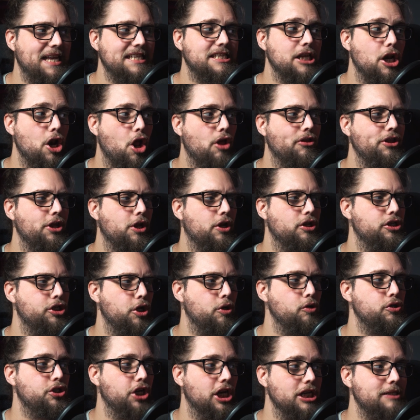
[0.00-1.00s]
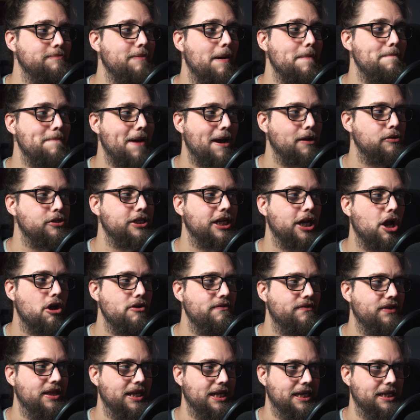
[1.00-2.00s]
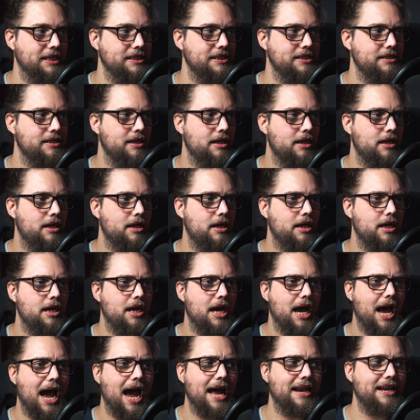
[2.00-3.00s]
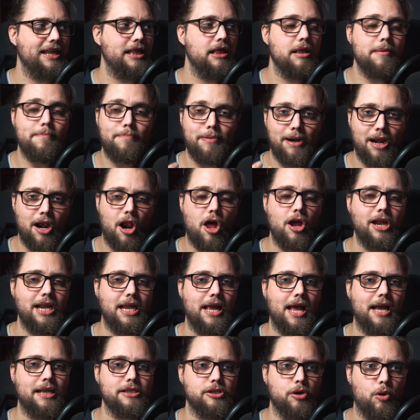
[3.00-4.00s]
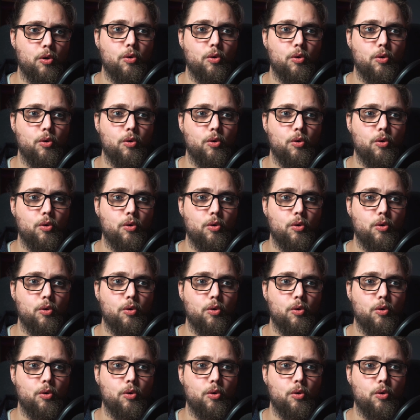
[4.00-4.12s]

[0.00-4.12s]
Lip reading: There's a lot that you can do just by mousing over these, and it'll apply that